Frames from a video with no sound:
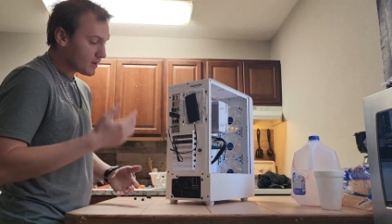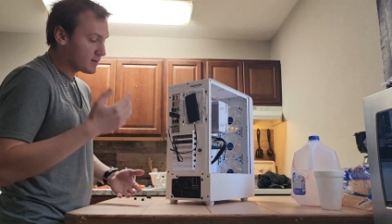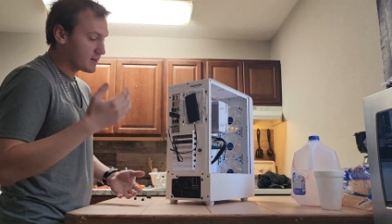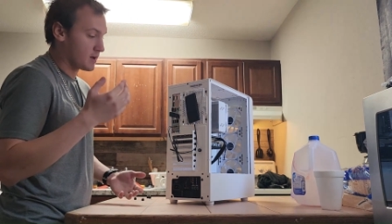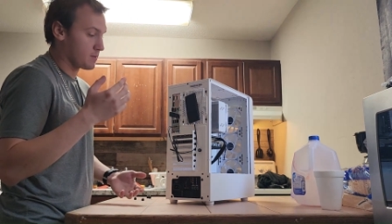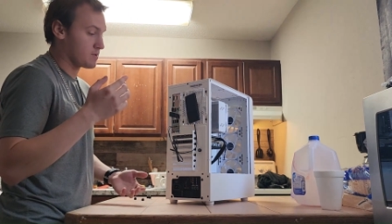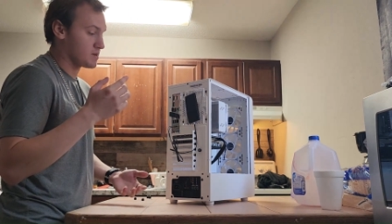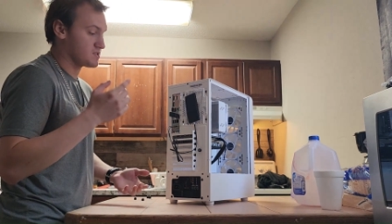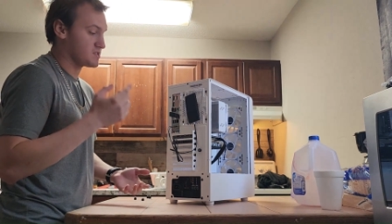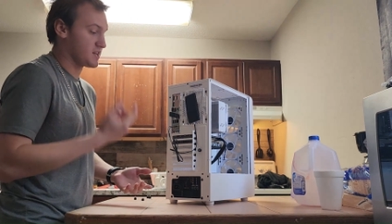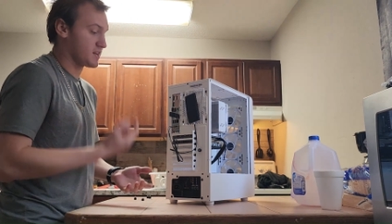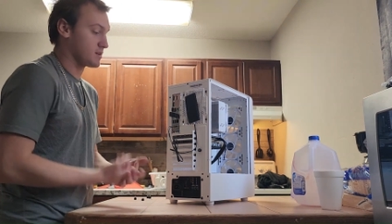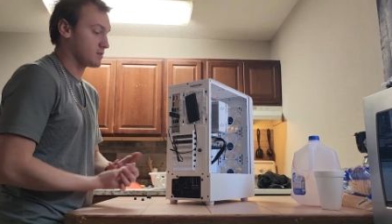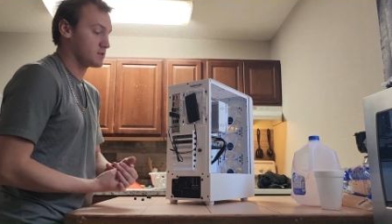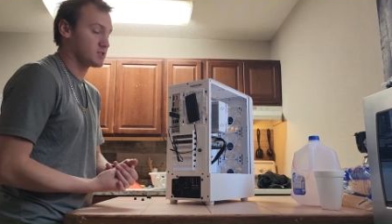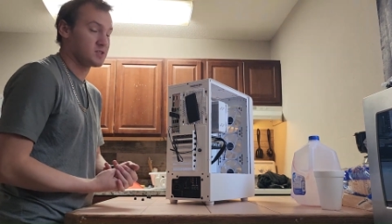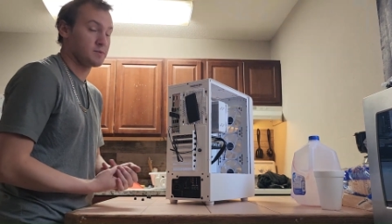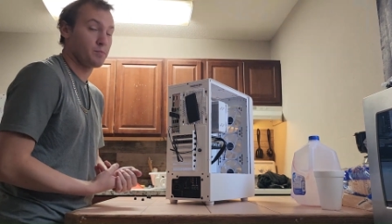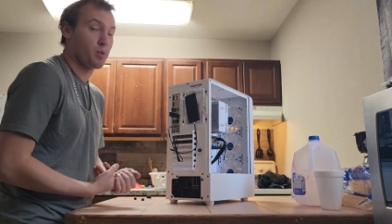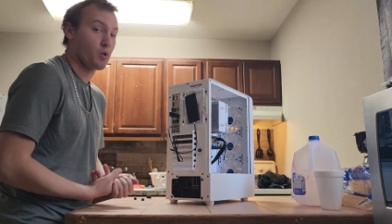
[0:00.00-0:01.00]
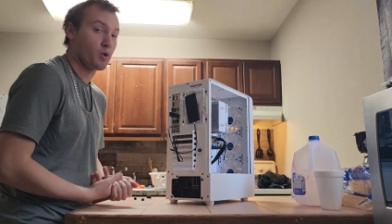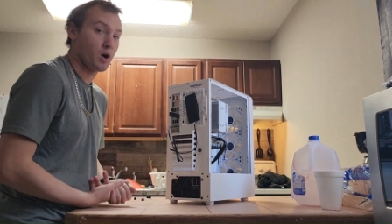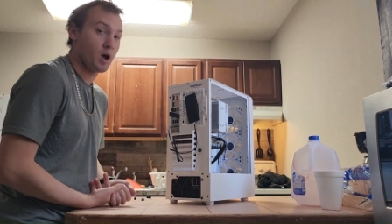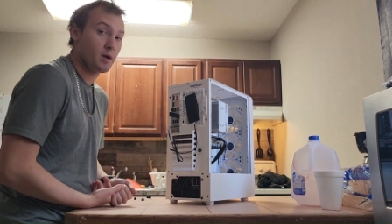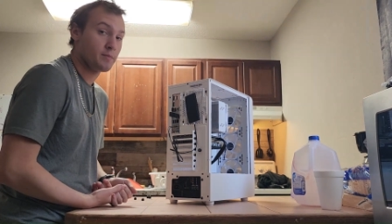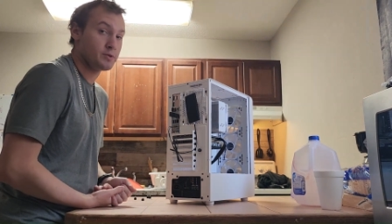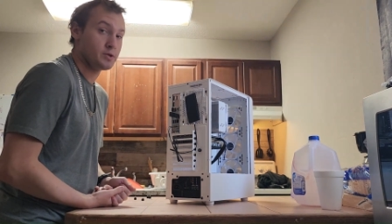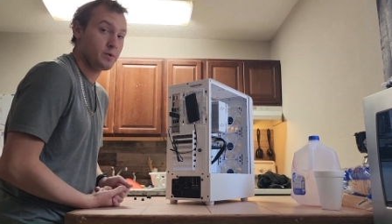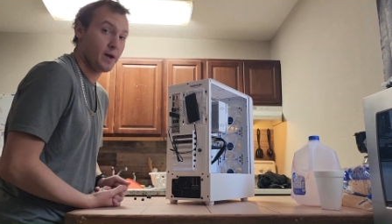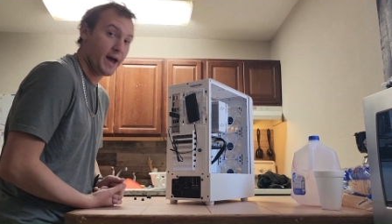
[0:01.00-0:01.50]
That means they can support
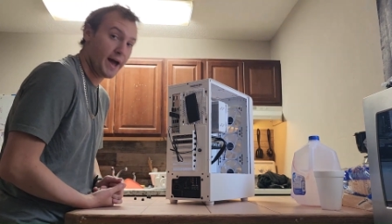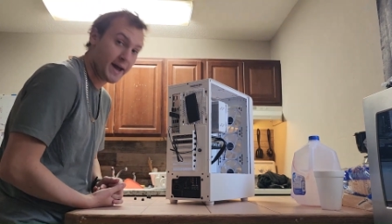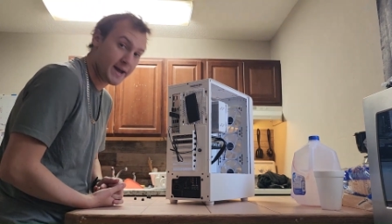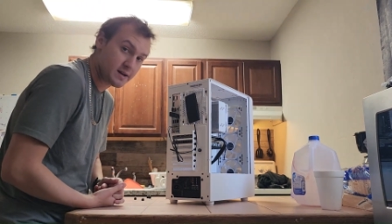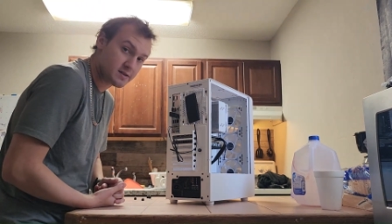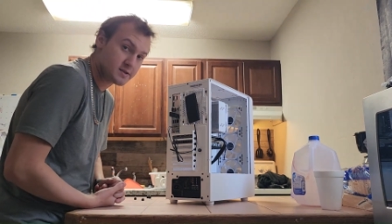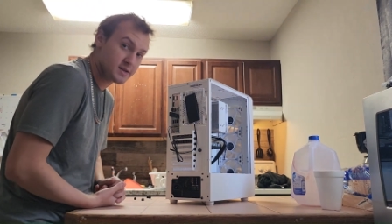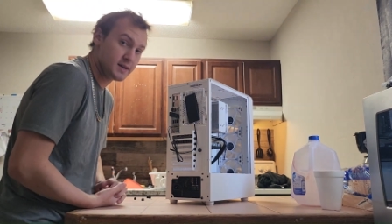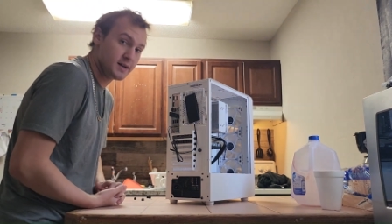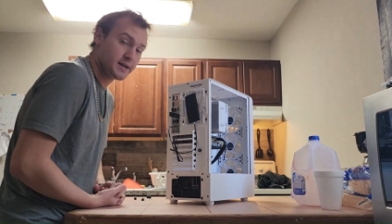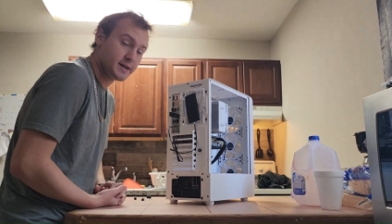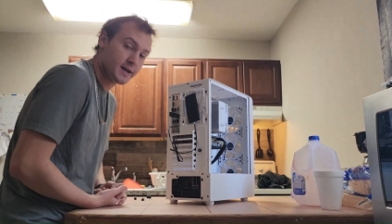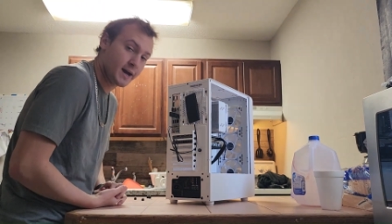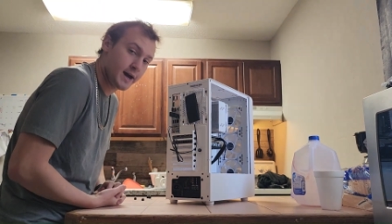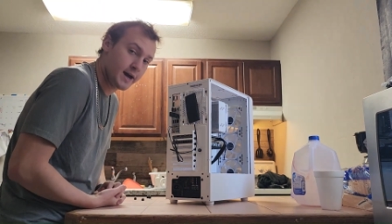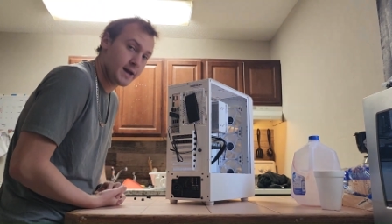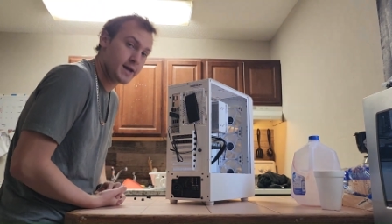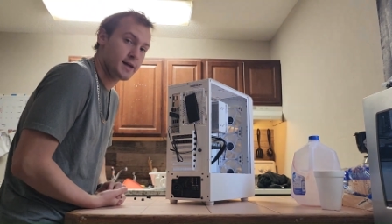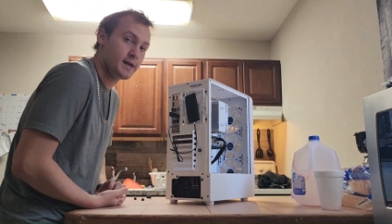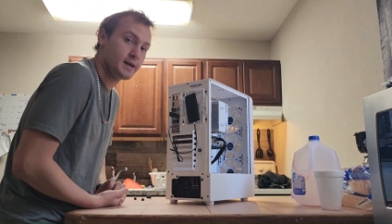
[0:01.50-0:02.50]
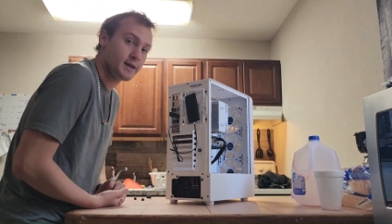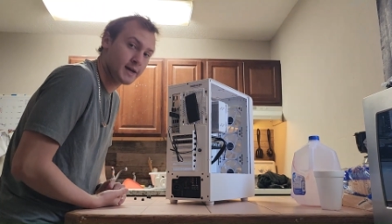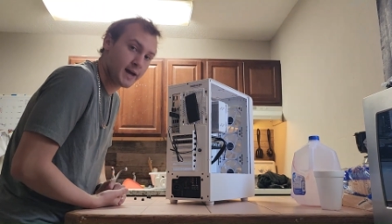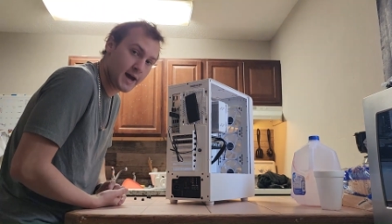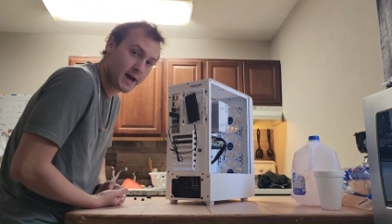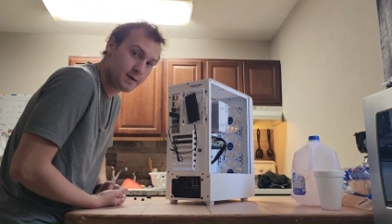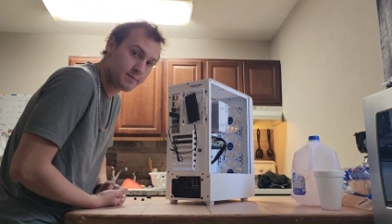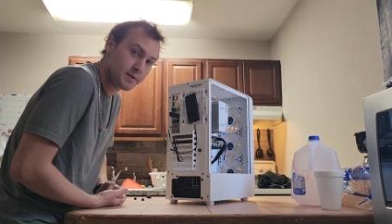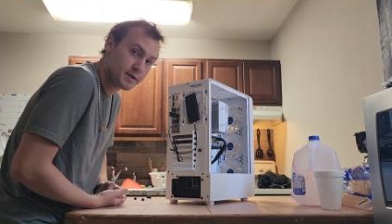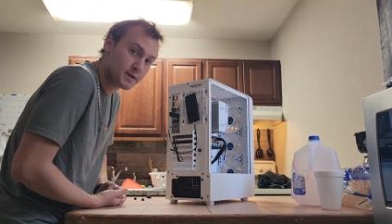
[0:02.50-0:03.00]
up to 8K
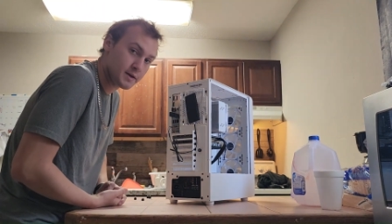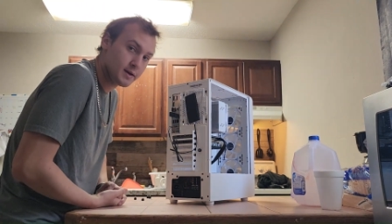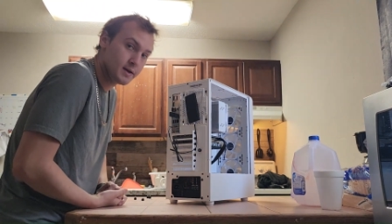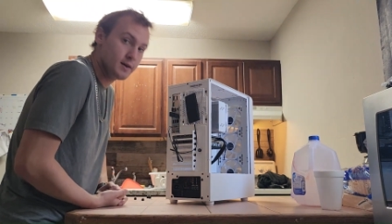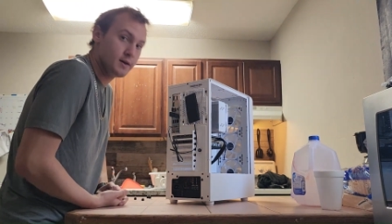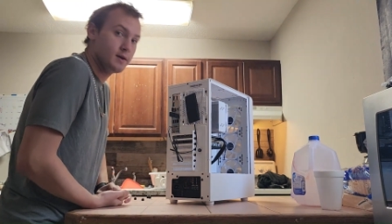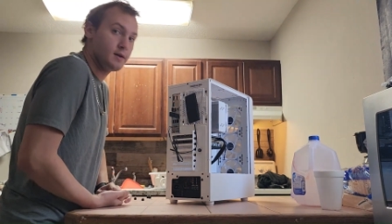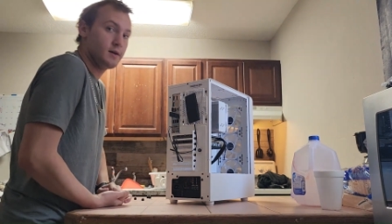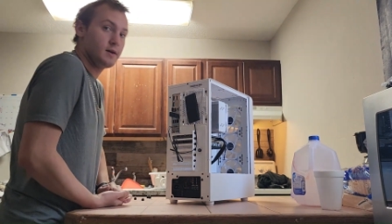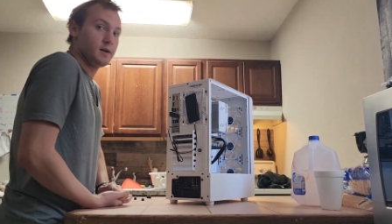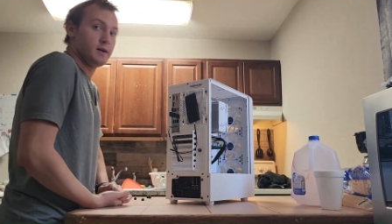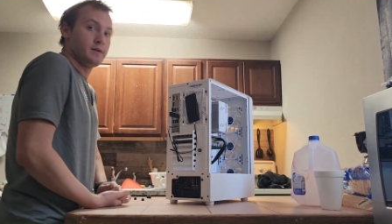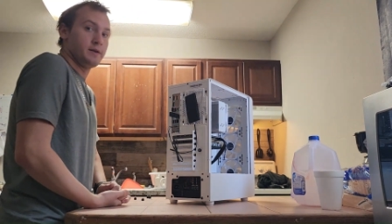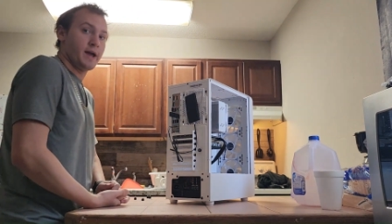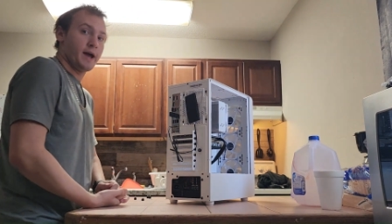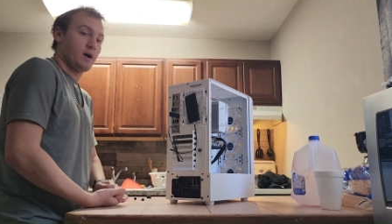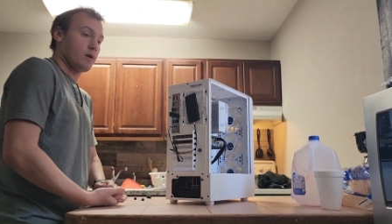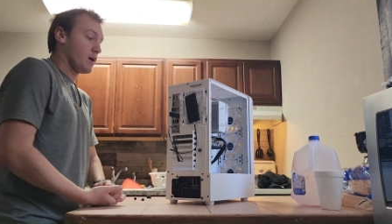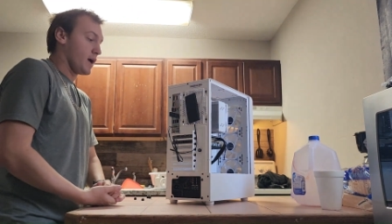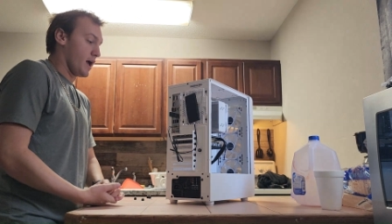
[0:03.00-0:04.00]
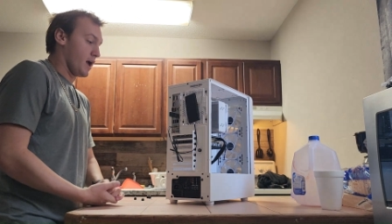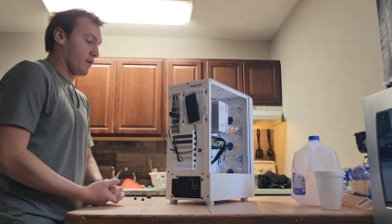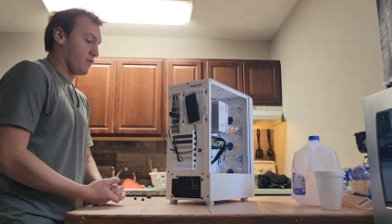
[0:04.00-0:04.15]
gaming. Now,